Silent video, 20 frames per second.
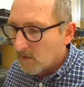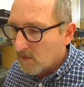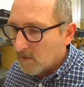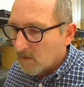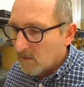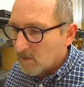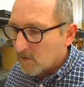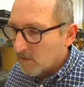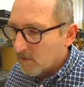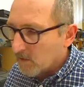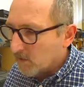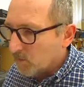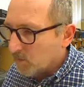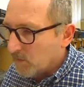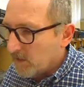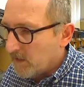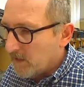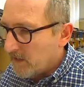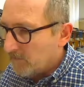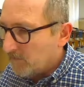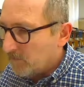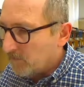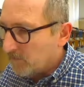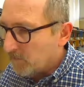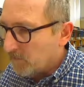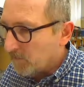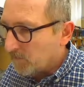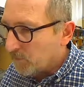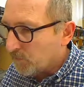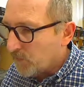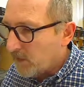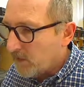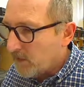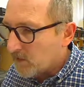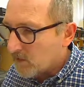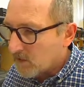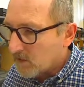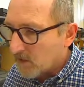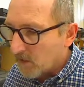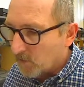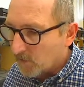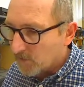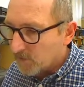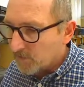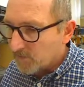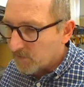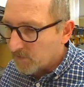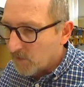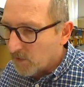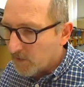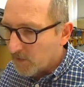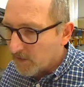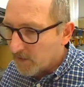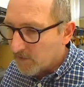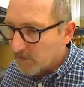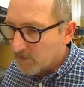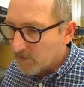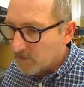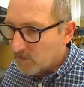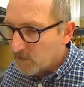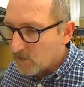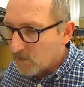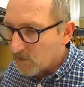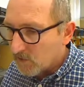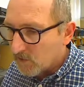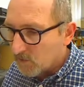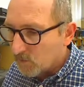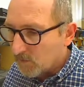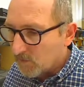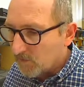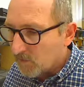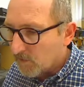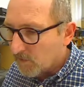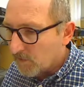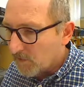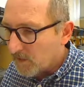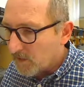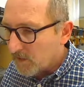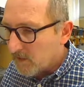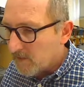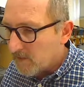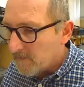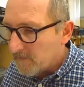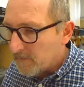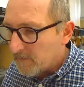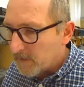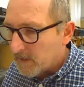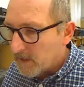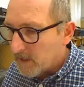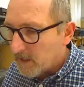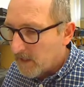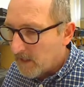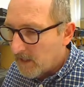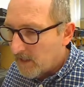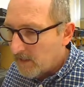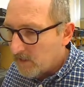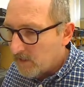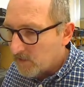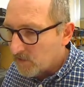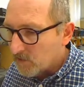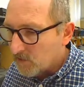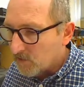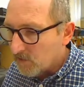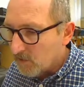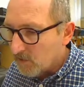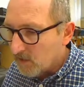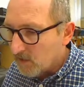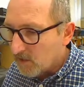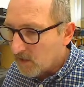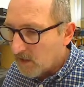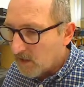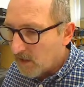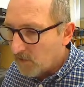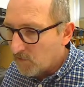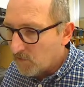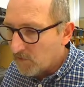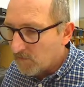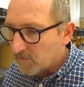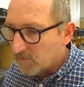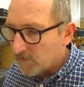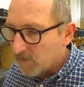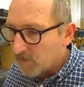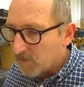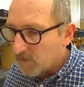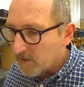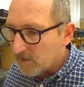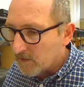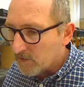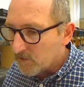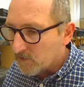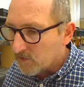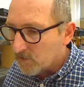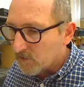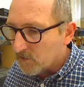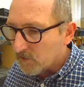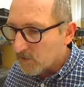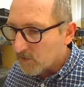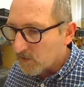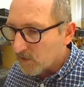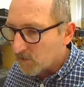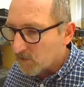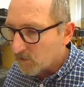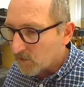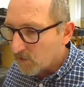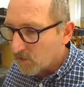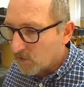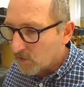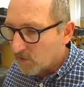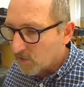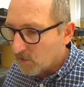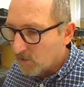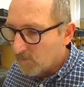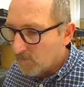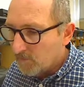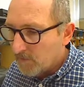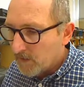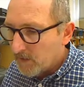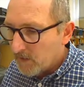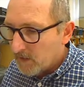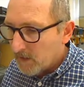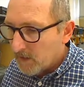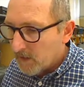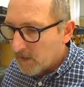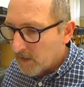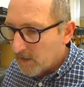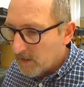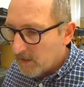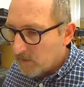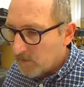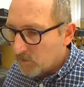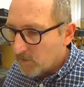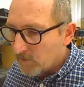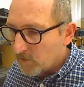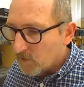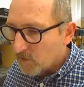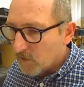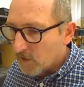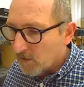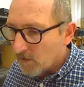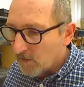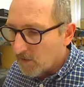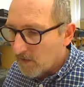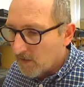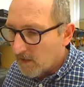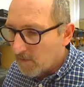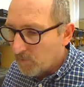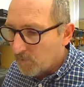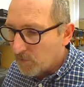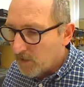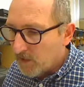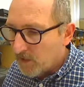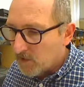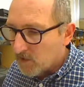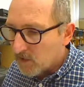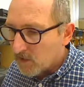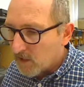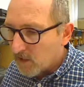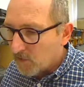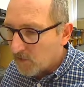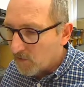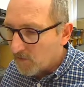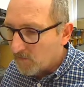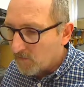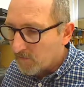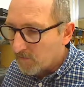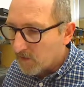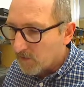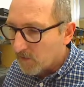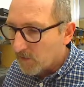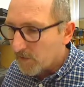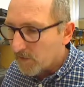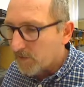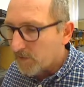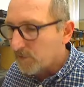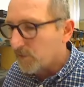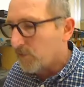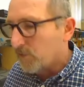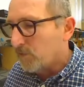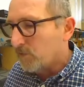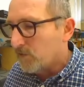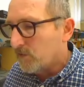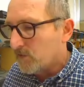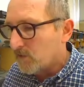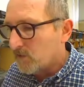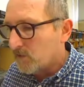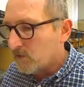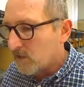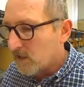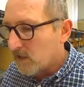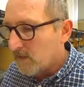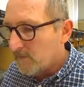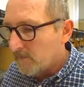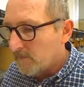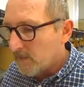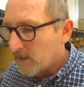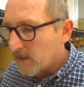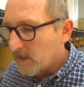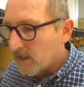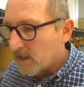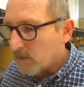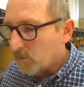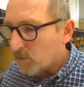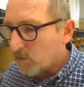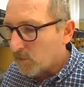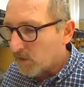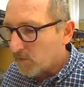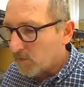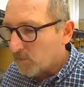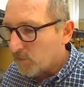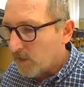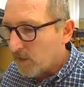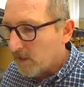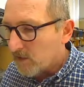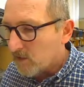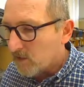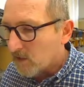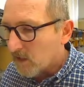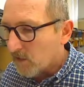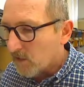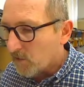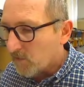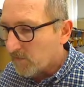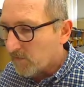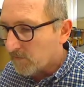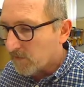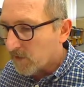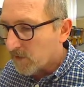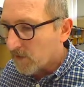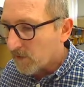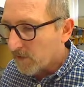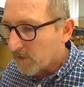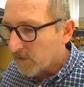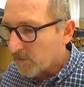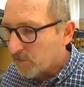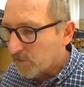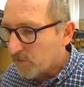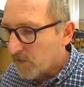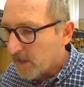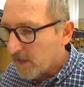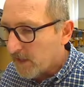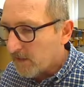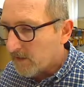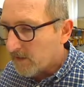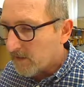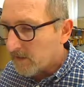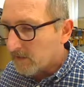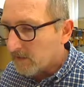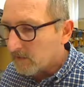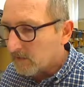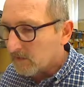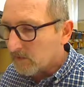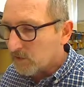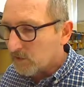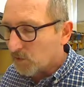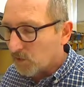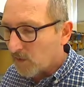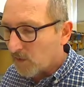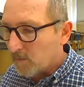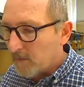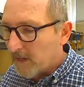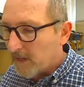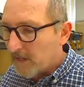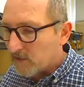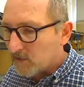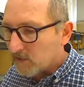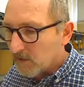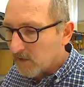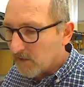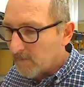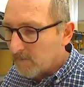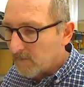so that we have different branch currents flowing in the circuit. We've got the AC current flowing in the circuit, you recall, and then we've got a branch current flowing through the resistor, and we've got a branch current flowing through that little capacitor.